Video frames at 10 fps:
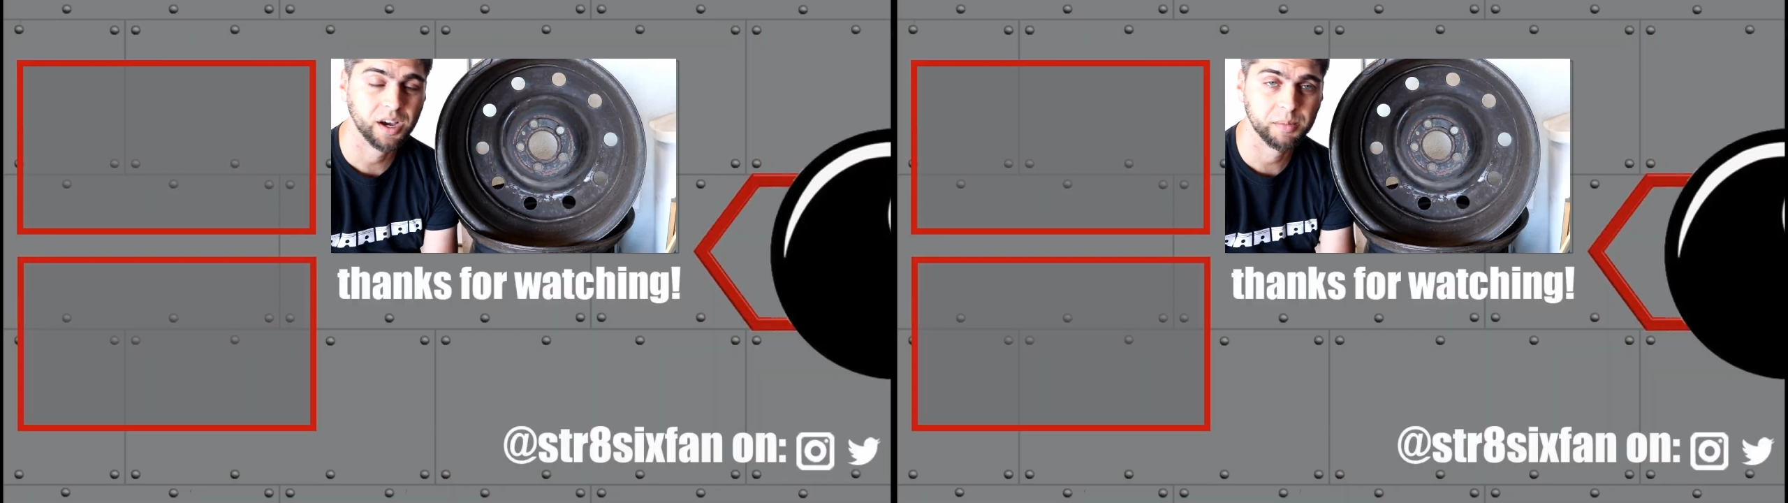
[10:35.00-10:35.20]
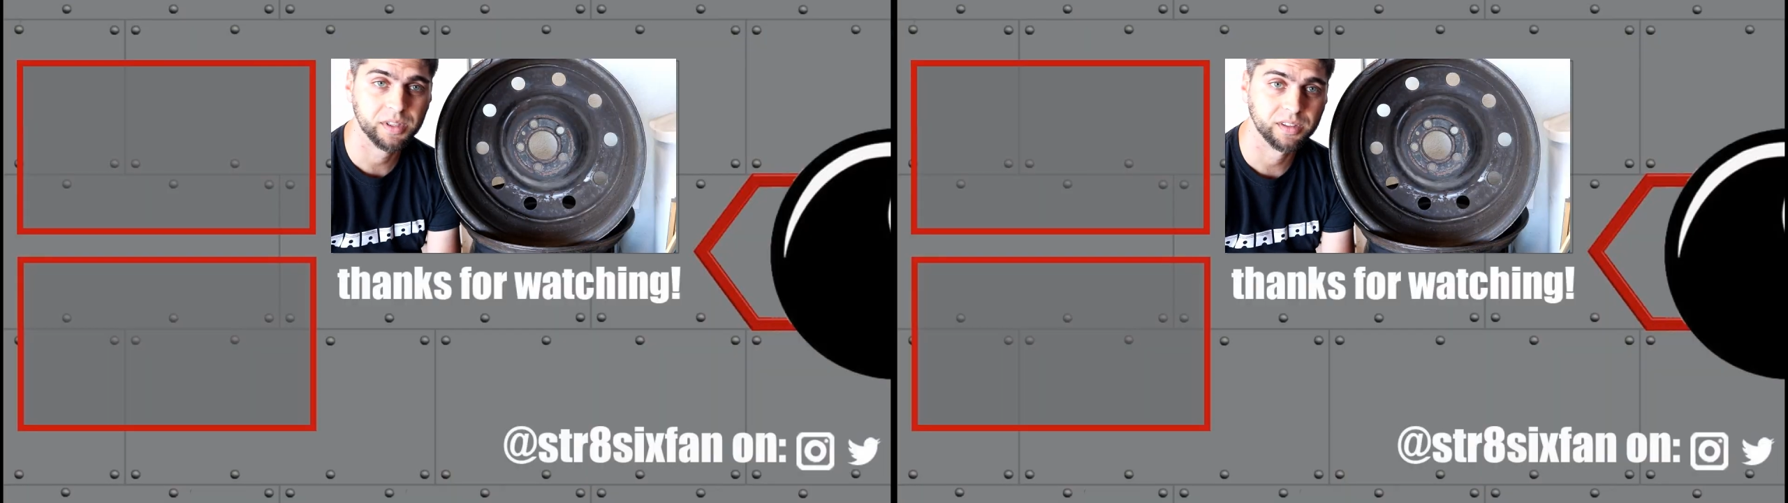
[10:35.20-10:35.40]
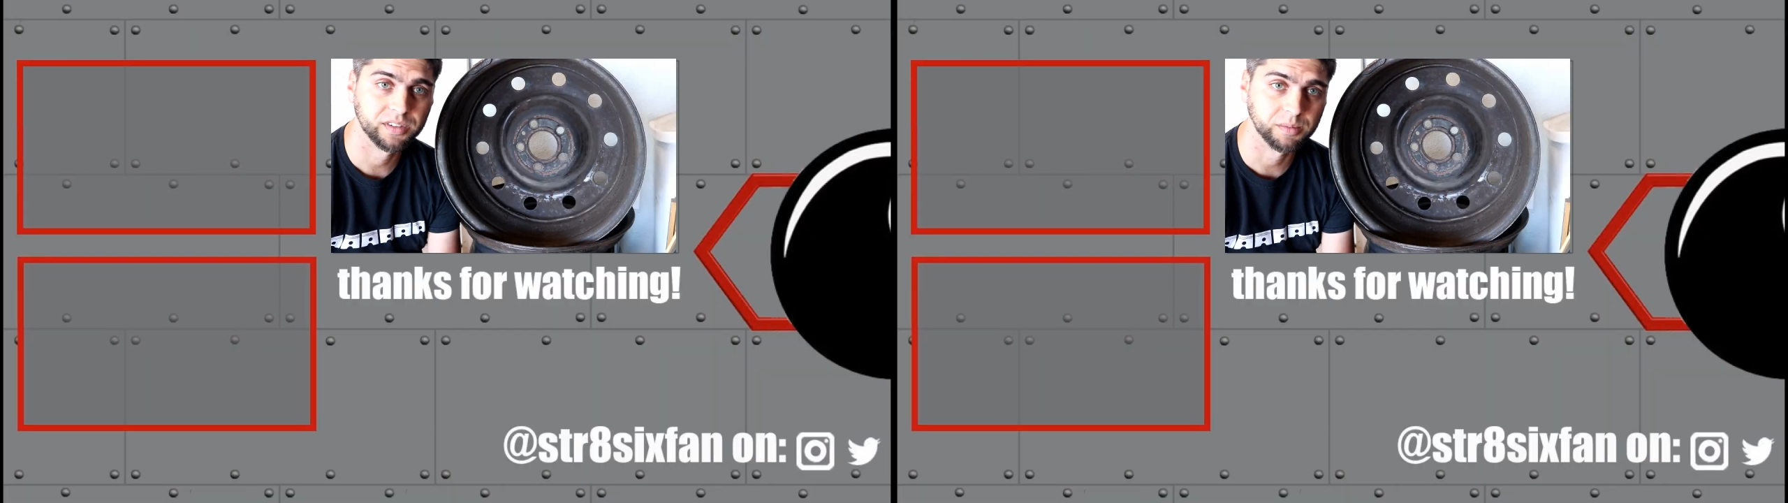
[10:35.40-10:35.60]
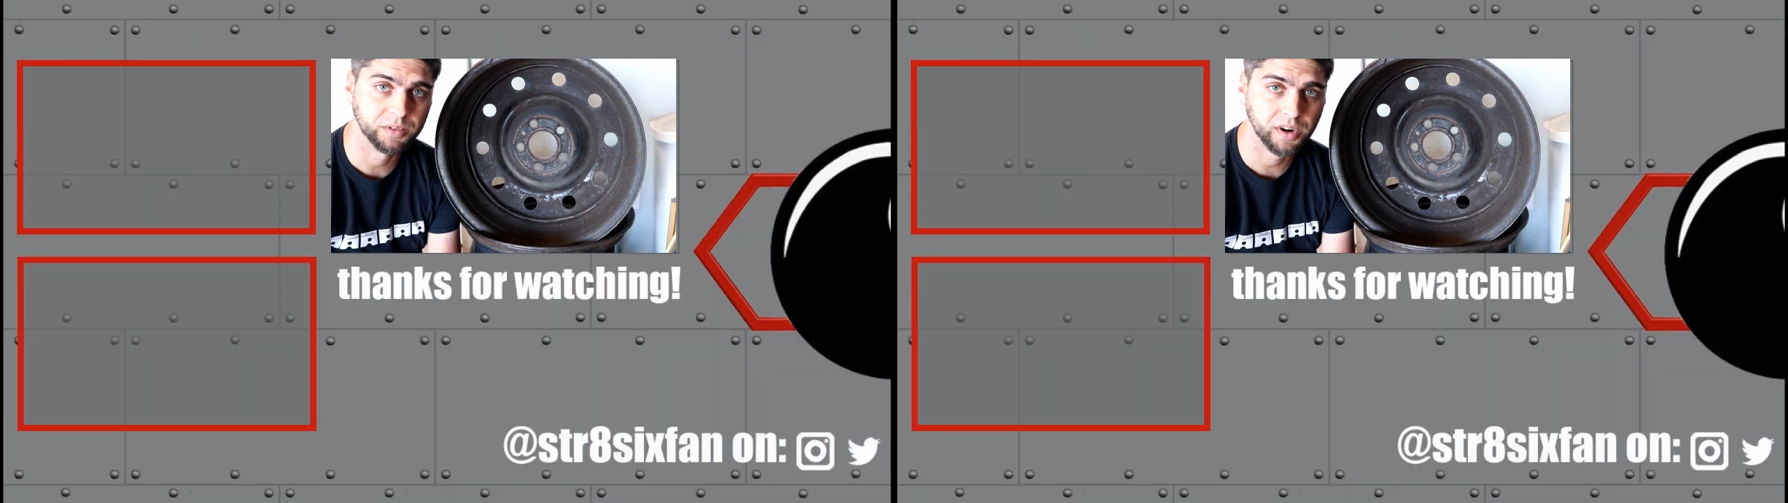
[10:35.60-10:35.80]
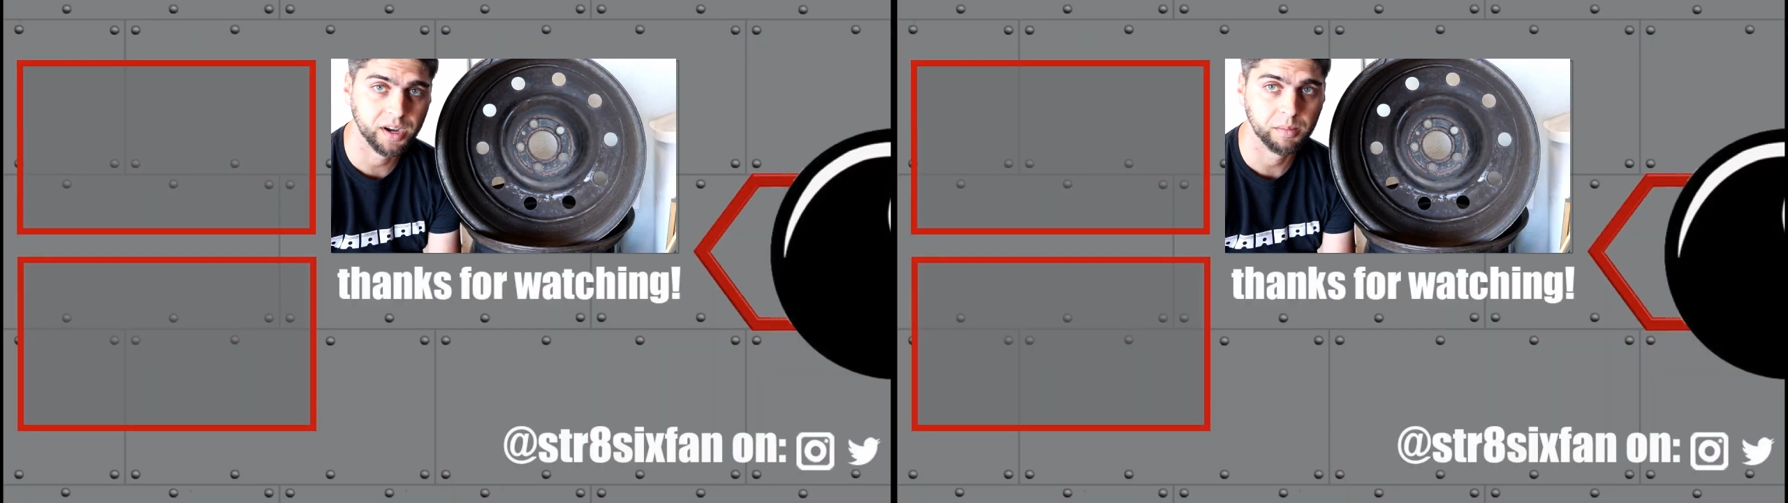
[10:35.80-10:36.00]
comment,
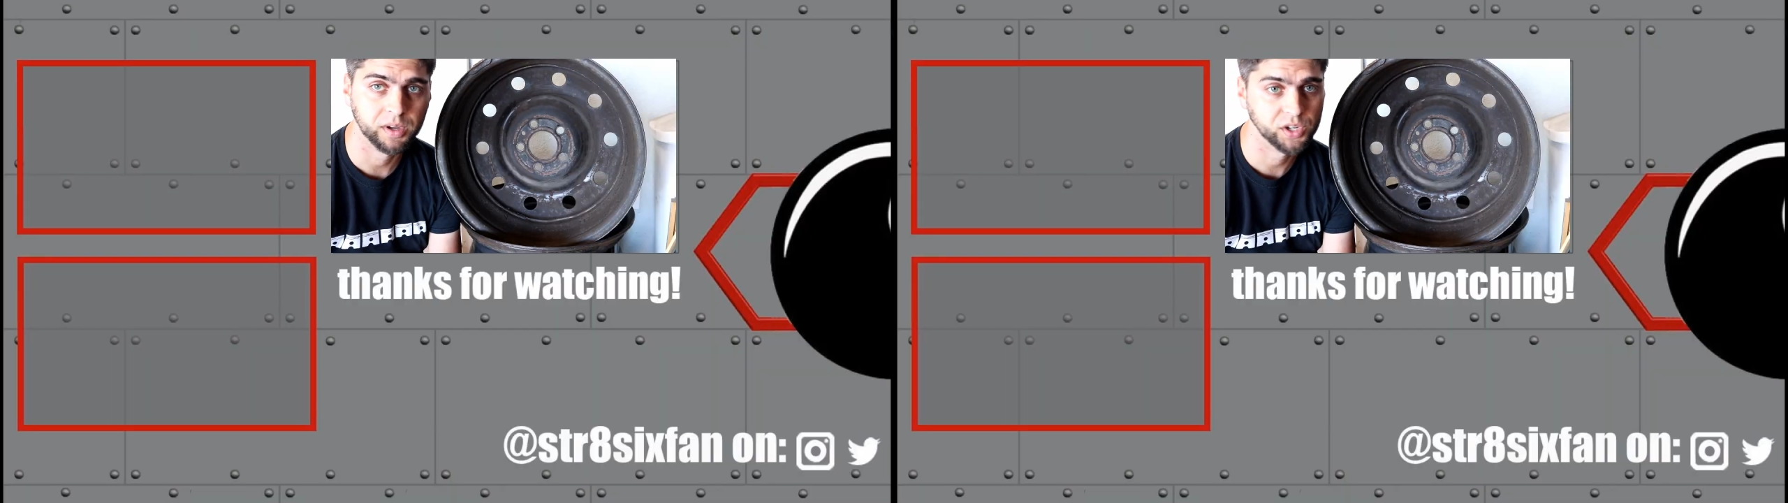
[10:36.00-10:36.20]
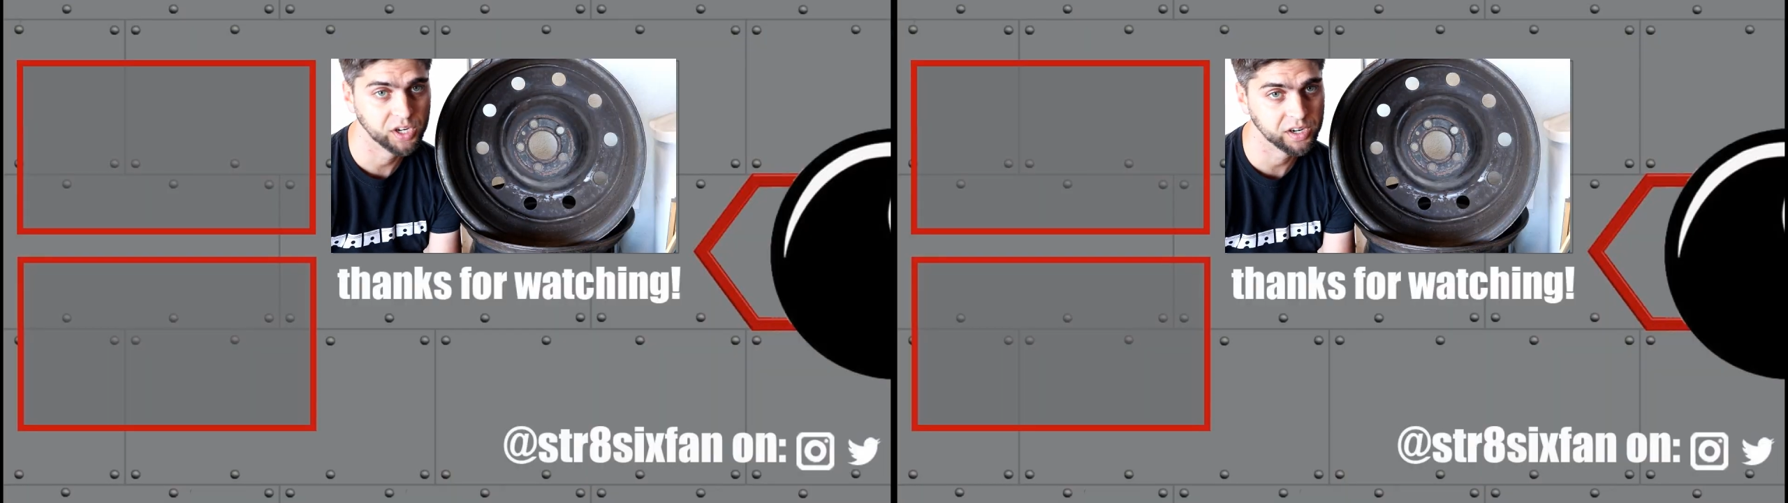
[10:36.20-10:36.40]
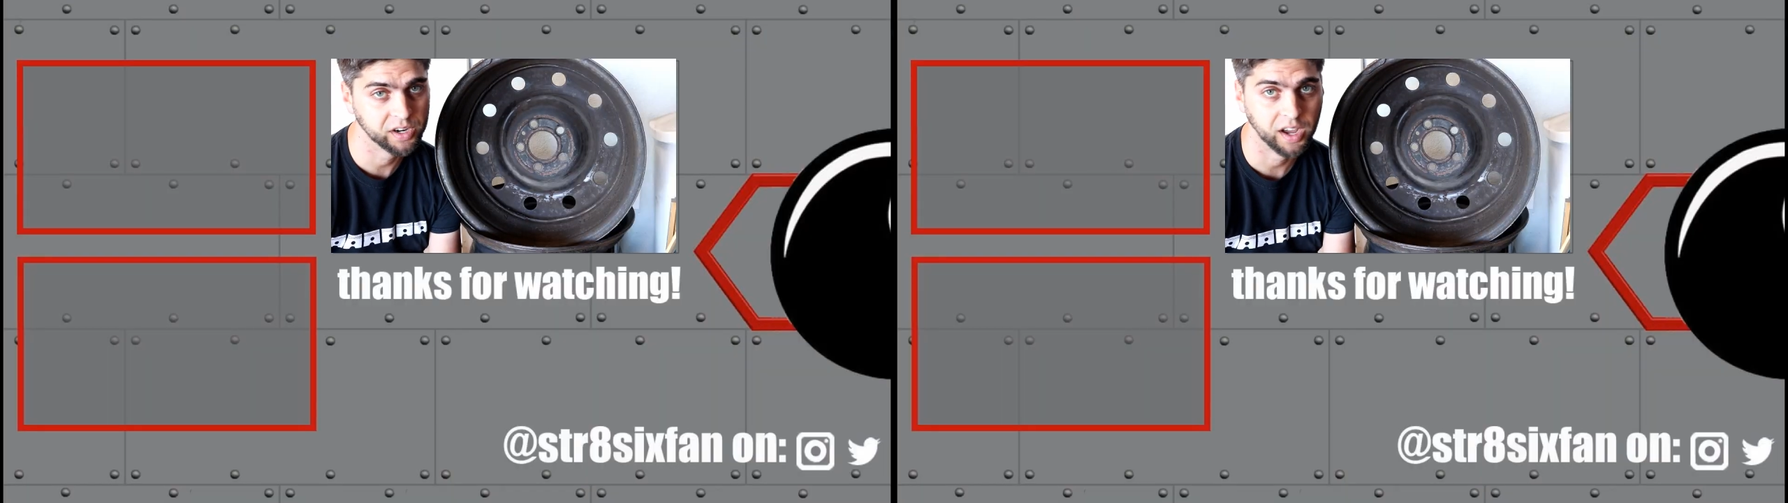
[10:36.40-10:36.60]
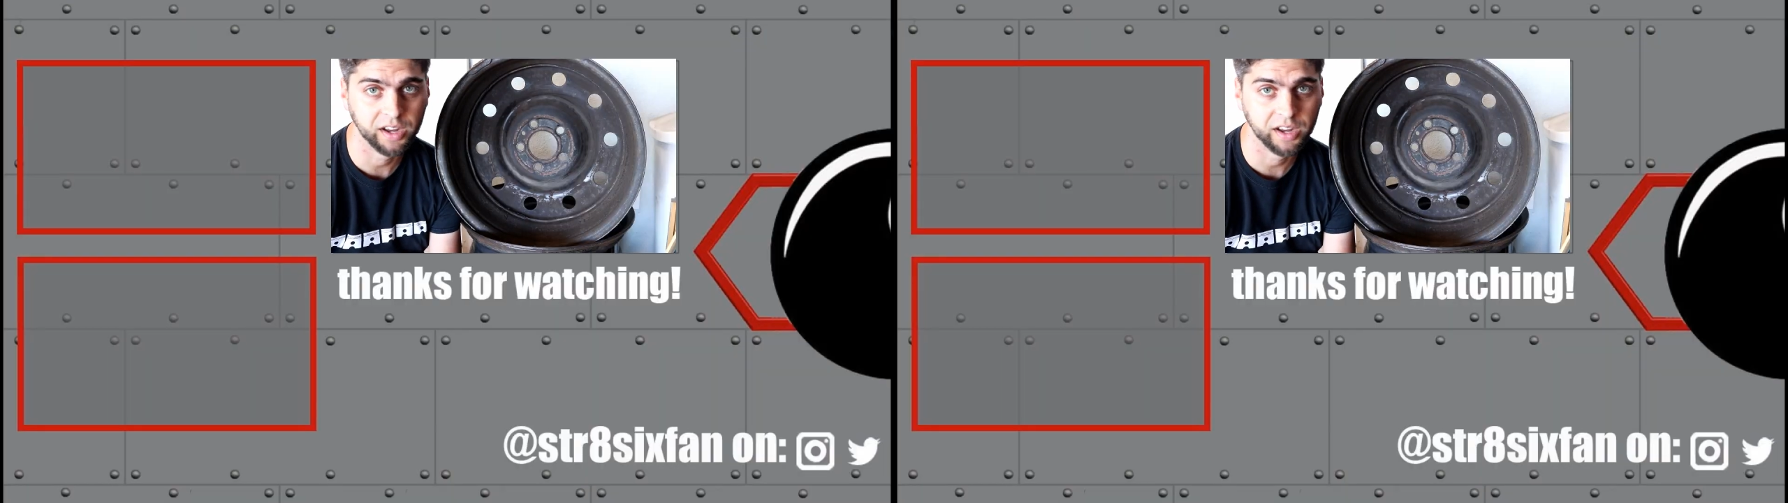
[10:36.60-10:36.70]
subscribe, share.